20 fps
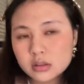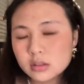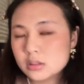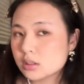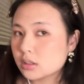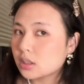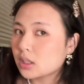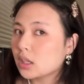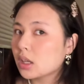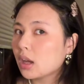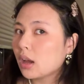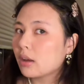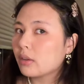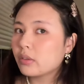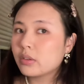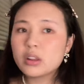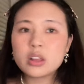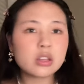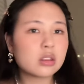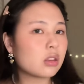See, I
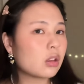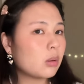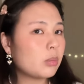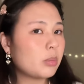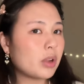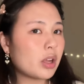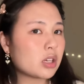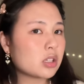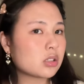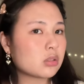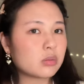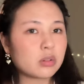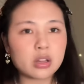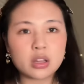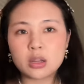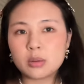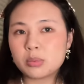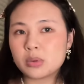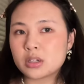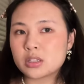feel like the blush
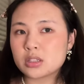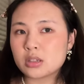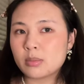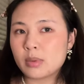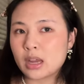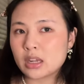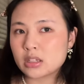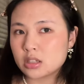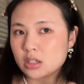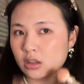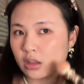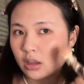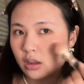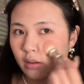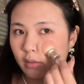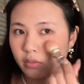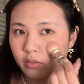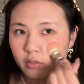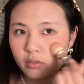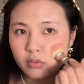really brings it back to
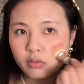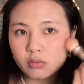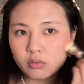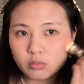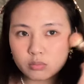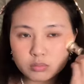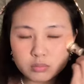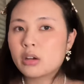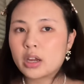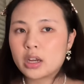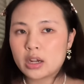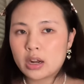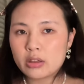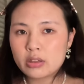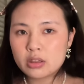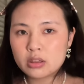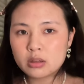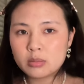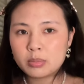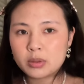life. Okay, now
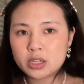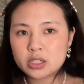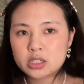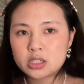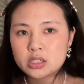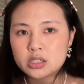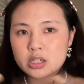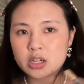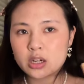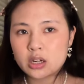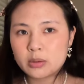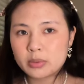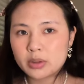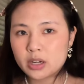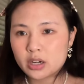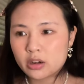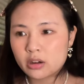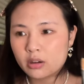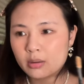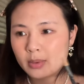that the blush is done, I'm gonna
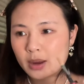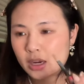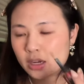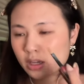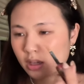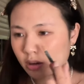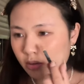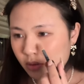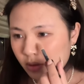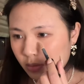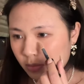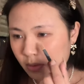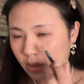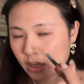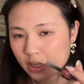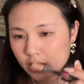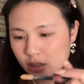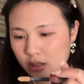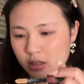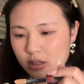go back in with
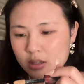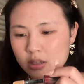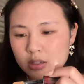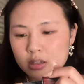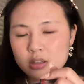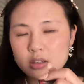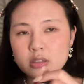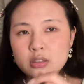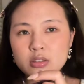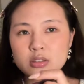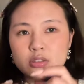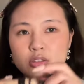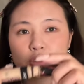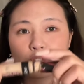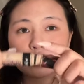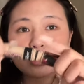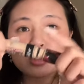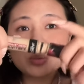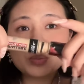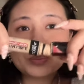my
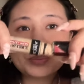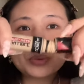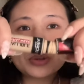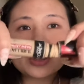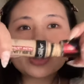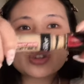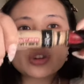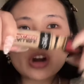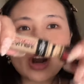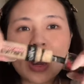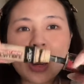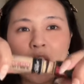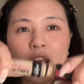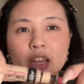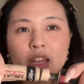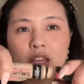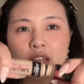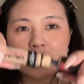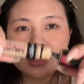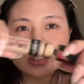super dry
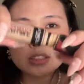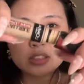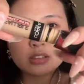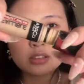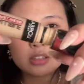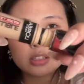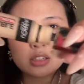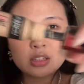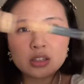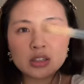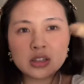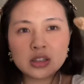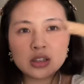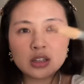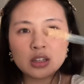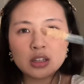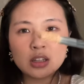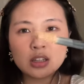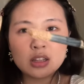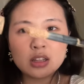concealer.
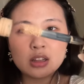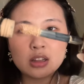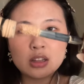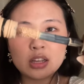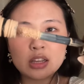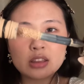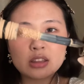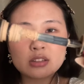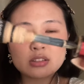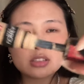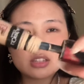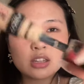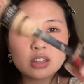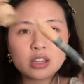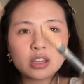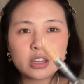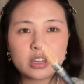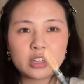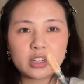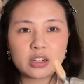Like, there's
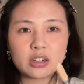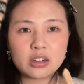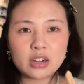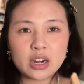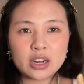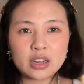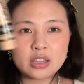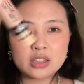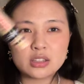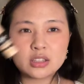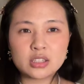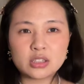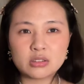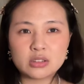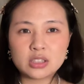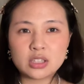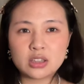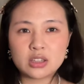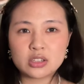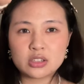nothing in here. I can tilt
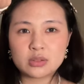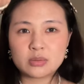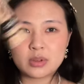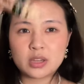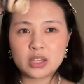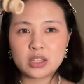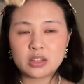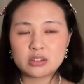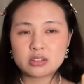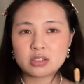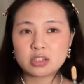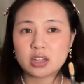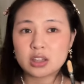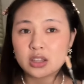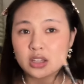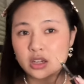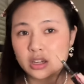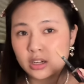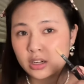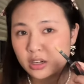it this way. There's
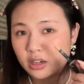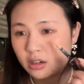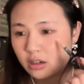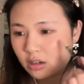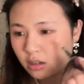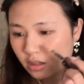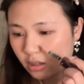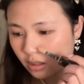nothing in here.